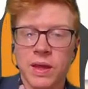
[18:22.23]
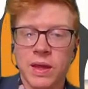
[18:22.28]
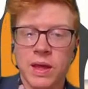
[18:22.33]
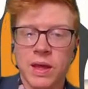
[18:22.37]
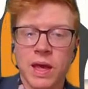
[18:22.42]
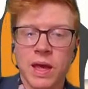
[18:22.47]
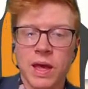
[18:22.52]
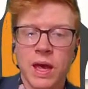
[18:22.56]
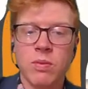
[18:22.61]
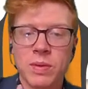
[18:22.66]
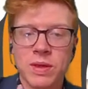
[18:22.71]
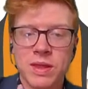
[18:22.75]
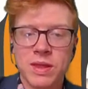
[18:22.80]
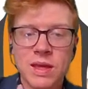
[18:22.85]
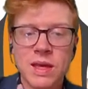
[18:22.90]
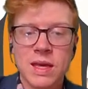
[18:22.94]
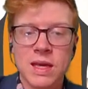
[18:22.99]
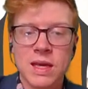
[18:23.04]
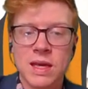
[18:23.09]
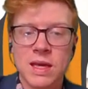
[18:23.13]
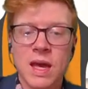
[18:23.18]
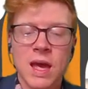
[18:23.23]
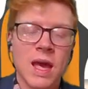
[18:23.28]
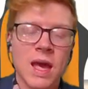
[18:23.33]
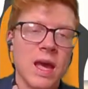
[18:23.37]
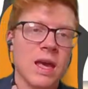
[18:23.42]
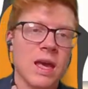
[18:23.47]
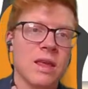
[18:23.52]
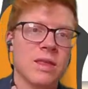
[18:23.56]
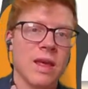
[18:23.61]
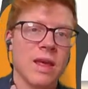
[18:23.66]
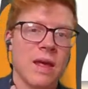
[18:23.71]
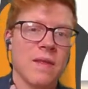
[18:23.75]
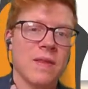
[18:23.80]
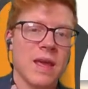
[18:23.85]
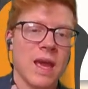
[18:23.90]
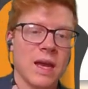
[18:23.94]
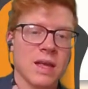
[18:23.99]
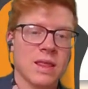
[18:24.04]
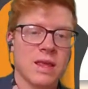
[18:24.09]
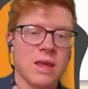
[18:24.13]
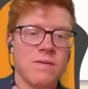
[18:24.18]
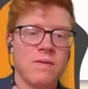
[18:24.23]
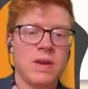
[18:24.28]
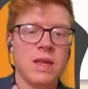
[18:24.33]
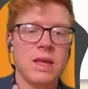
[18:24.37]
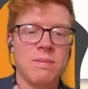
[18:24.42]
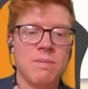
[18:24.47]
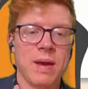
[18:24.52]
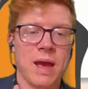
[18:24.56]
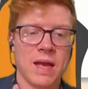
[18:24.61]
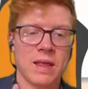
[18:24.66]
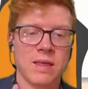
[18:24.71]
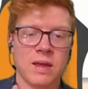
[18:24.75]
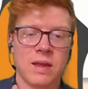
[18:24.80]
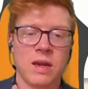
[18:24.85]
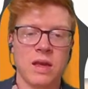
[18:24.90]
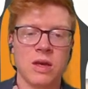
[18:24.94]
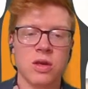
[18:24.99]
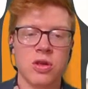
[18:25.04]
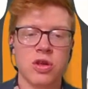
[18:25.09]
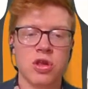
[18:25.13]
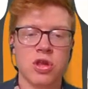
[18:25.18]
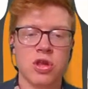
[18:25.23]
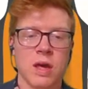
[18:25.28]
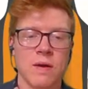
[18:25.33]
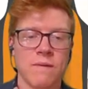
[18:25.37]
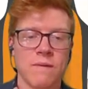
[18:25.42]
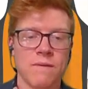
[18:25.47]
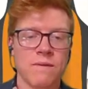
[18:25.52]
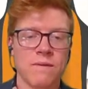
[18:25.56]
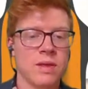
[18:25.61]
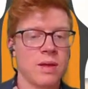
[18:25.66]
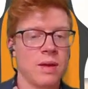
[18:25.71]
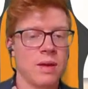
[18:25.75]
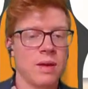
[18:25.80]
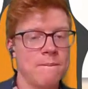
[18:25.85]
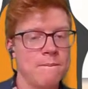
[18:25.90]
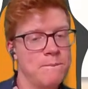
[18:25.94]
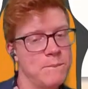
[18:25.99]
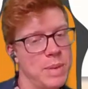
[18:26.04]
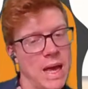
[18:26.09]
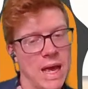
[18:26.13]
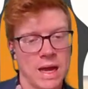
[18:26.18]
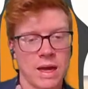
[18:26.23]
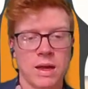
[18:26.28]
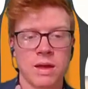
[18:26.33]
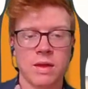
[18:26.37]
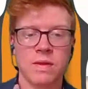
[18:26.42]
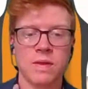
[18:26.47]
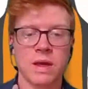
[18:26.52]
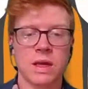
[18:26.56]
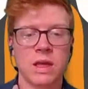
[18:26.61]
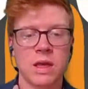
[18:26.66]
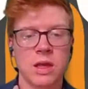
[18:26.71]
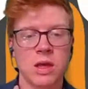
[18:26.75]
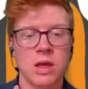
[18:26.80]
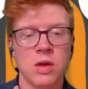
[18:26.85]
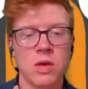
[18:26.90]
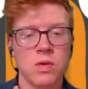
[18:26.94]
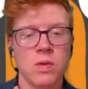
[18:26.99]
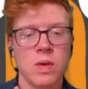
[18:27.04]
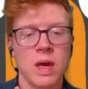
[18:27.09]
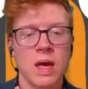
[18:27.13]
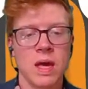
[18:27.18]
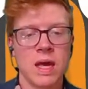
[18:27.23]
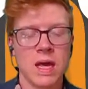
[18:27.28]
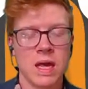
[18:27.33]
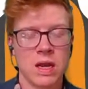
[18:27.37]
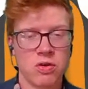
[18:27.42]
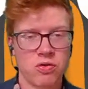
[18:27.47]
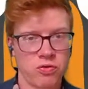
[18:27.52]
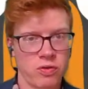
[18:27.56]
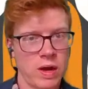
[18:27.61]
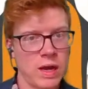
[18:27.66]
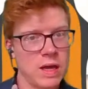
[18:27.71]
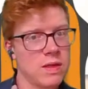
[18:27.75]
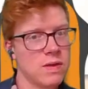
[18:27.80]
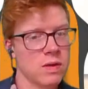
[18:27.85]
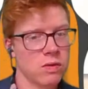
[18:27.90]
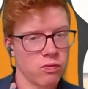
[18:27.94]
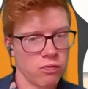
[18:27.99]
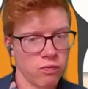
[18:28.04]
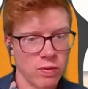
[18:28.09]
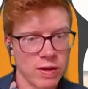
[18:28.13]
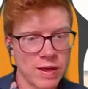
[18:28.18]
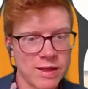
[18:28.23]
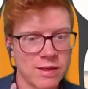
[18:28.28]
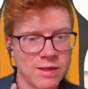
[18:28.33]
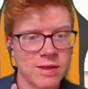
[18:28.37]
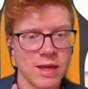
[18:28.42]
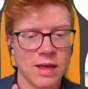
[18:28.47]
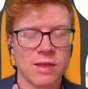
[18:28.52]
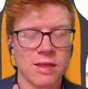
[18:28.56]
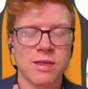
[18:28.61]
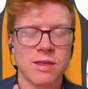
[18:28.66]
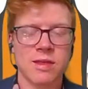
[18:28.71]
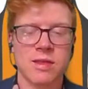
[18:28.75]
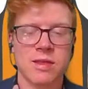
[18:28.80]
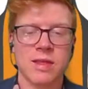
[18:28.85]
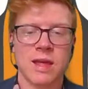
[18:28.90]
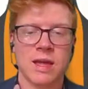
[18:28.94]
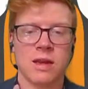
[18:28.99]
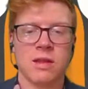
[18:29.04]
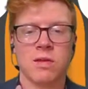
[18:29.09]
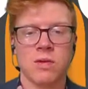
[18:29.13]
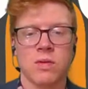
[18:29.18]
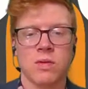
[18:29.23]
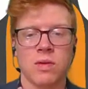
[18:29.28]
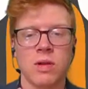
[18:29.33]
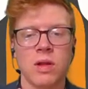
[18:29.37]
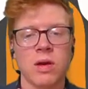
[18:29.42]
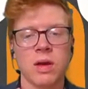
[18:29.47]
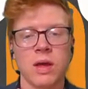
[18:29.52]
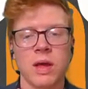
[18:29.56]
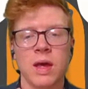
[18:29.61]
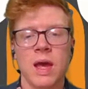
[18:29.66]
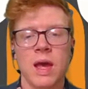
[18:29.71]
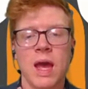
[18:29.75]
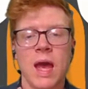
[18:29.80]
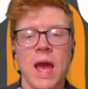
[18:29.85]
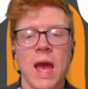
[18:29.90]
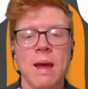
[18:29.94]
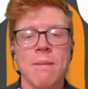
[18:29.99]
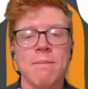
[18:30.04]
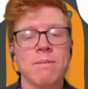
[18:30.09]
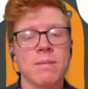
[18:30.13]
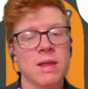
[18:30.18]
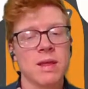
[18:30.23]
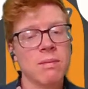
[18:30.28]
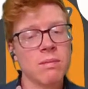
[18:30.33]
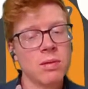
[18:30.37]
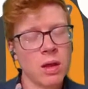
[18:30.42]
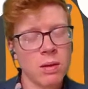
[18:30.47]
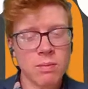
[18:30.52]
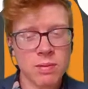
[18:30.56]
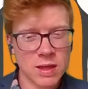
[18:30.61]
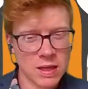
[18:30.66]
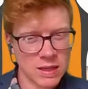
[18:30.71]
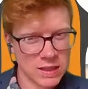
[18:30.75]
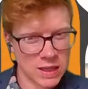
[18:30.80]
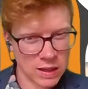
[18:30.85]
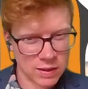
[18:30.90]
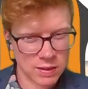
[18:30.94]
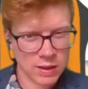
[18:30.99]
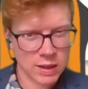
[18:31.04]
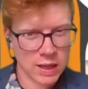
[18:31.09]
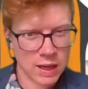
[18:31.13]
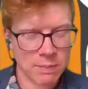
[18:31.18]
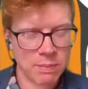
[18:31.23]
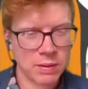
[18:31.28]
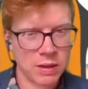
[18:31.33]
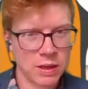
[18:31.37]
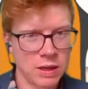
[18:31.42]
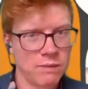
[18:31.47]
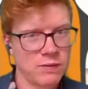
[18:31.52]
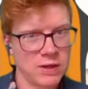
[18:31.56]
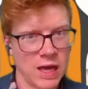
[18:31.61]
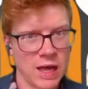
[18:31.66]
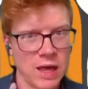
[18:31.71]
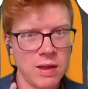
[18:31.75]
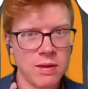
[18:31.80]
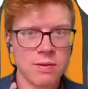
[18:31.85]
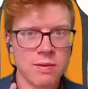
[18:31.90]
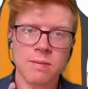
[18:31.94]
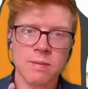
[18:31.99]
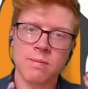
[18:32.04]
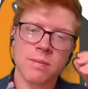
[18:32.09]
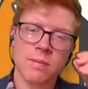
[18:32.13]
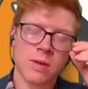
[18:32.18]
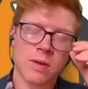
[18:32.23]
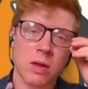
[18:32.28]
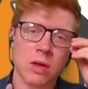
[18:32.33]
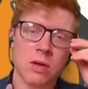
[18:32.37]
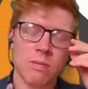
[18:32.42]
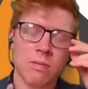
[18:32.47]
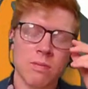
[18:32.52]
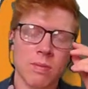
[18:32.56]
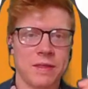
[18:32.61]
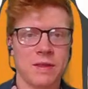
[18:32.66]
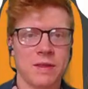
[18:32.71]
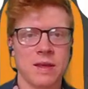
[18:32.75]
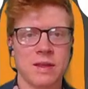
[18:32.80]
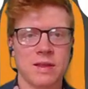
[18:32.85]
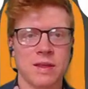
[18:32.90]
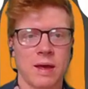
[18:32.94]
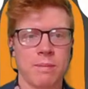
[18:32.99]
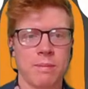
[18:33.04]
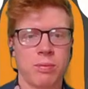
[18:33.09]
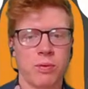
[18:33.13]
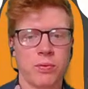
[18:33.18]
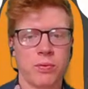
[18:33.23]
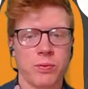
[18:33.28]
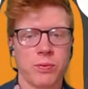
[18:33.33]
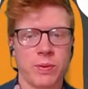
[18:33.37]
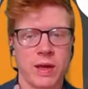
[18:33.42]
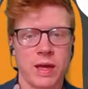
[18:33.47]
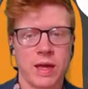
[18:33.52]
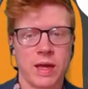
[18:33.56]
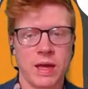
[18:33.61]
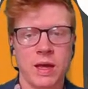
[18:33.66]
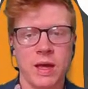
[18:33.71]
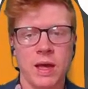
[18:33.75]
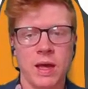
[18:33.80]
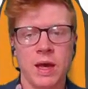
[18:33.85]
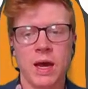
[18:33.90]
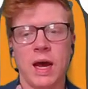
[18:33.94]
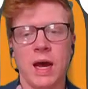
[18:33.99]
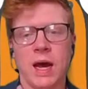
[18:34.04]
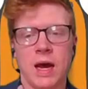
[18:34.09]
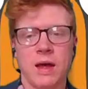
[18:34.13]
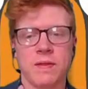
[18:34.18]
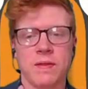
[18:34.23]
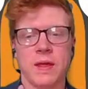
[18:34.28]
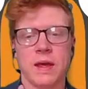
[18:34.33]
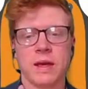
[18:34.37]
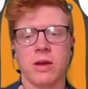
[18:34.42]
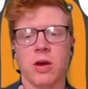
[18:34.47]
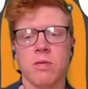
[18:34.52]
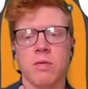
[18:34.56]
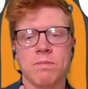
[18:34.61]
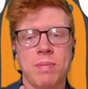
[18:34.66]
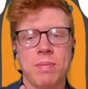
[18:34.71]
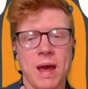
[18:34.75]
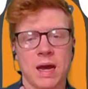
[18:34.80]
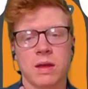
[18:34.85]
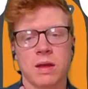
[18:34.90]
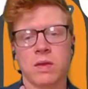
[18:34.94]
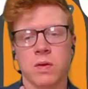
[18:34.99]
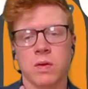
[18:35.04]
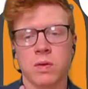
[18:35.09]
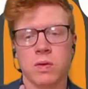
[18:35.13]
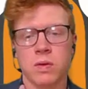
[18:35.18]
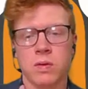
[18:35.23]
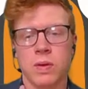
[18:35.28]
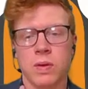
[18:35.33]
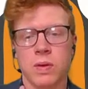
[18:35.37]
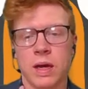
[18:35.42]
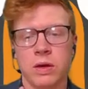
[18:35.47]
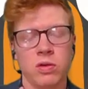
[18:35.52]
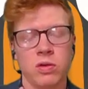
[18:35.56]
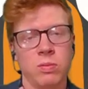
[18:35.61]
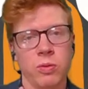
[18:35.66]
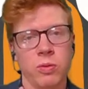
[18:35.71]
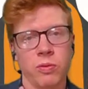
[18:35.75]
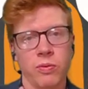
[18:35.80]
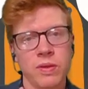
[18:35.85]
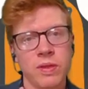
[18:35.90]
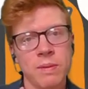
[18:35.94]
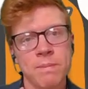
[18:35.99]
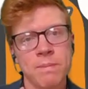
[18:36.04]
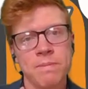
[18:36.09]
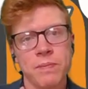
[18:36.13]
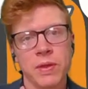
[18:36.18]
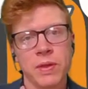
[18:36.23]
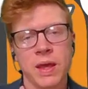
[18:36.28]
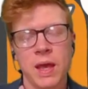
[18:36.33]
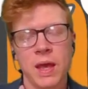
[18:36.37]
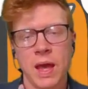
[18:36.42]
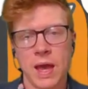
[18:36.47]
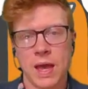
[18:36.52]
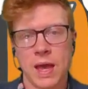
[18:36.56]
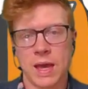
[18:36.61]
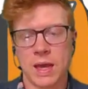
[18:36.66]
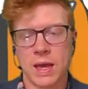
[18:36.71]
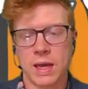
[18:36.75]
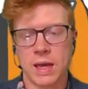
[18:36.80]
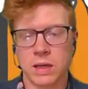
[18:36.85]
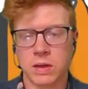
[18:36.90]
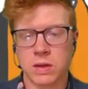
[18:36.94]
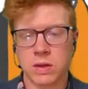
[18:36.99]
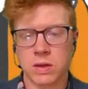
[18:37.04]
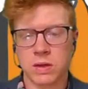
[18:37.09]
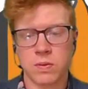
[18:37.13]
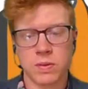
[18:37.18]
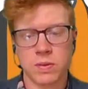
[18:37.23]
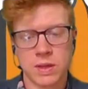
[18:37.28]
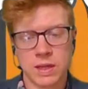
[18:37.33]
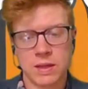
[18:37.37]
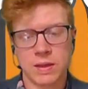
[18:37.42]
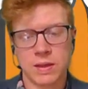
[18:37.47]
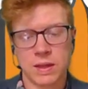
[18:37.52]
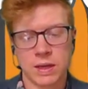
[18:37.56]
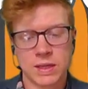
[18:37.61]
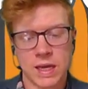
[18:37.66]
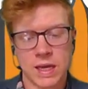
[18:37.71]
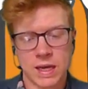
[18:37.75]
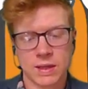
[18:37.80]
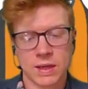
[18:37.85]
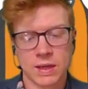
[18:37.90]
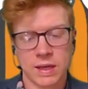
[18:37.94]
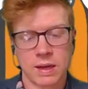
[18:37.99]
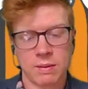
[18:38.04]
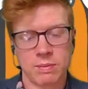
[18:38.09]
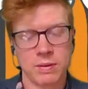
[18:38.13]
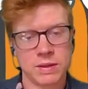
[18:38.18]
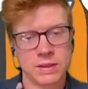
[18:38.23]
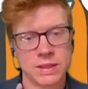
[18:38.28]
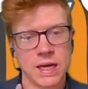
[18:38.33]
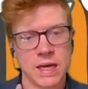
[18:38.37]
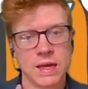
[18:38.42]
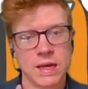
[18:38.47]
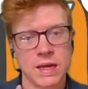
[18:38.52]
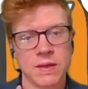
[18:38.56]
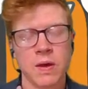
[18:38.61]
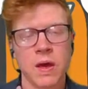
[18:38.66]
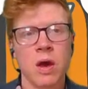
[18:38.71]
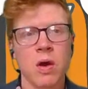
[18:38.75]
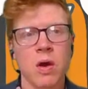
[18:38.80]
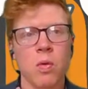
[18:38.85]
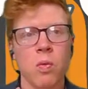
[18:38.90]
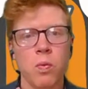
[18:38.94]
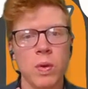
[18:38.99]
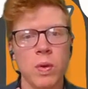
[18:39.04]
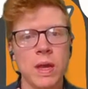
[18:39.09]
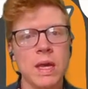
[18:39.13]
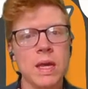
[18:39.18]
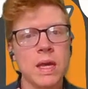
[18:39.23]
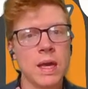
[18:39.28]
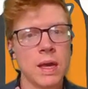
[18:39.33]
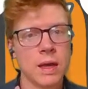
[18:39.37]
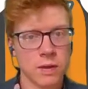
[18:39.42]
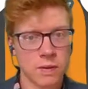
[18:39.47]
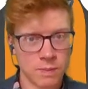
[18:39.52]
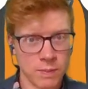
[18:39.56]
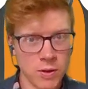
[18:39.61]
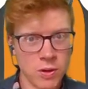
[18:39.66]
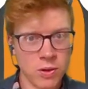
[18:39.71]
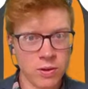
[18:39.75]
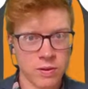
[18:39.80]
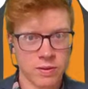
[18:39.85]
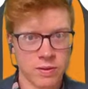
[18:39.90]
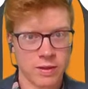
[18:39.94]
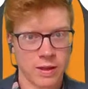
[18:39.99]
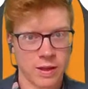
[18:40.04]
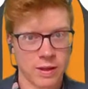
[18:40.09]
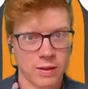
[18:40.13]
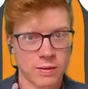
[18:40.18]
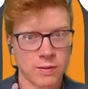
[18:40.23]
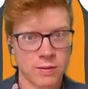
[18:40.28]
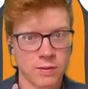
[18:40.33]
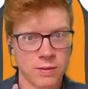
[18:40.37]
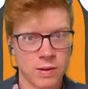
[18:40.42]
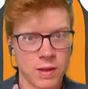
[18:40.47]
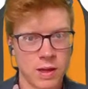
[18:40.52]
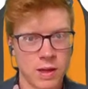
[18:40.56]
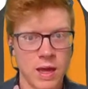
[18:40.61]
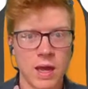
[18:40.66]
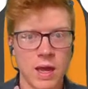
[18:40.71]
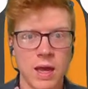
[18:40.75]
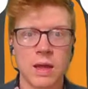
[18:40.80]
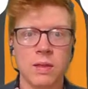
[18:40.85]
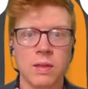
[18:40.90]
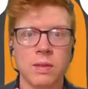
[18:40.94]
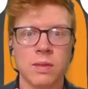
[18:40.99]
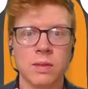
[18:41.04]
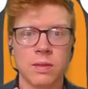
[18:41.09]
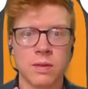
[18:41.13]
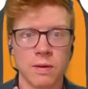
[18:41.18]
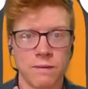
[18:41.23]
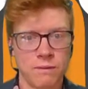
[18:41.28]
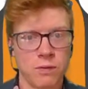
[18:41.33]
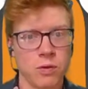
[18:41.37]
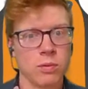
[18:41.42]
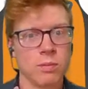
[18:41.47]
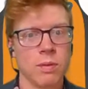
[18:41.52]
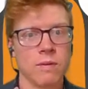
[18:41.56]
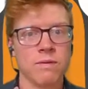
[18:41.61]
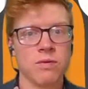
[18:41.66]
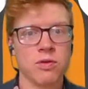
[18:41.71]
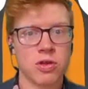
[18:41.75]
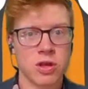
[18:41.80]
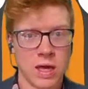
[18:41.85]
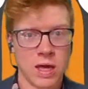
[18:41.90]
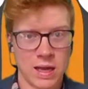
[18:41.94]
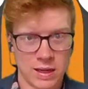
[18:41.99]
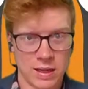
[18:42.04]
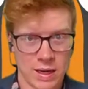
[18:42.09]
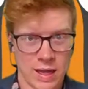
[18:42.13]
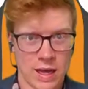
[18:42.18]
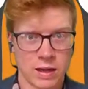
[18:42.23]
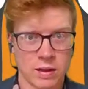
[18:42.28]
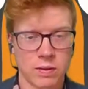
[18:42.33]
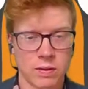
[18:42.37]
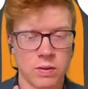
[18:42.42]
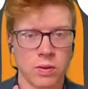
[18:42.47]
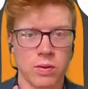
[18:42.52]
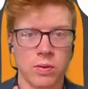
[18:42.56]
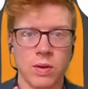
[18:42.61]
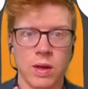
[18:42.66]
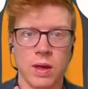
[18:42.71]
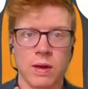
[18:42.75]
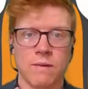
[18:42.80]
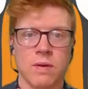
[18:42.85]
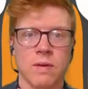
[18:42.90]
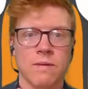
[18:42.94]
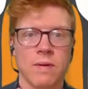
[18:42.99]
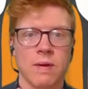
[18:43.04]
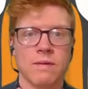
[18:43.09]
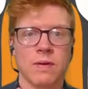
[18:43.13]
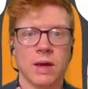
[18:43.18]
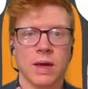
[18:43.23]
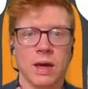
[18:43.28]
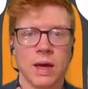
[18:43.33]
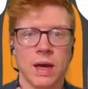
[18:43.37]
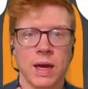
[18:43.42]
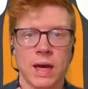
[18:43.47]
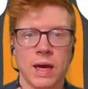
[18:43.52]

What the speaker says: And what we see is that the activity pattern shifts back. The cue entrains, it resets that internal clock, and sometimes that takes a couple of days. So you might see examples where they go back to a normal rhythm, and you see that it takes a couple of days. We experience this in the form of jet lag. So if you've ever